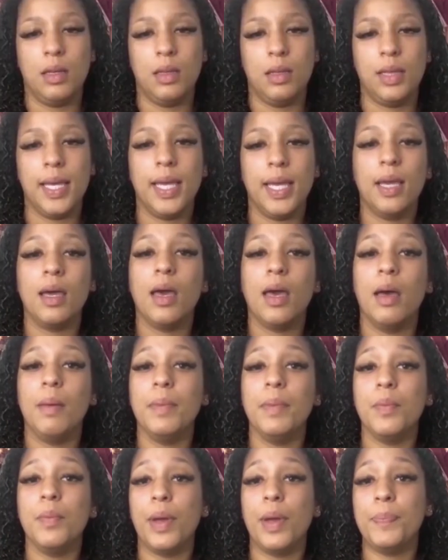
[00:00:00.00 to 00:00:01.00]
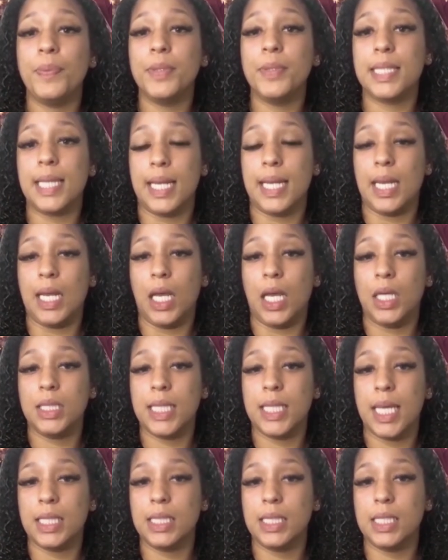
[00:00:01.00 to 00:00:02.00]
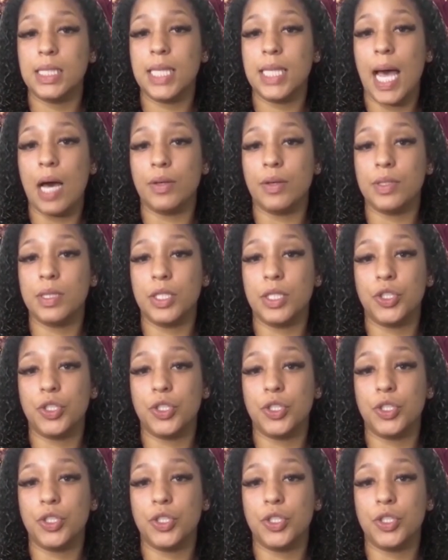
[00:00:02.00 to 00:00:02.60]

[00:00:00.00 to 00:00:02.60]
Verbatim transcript: The incumbent representing Texas House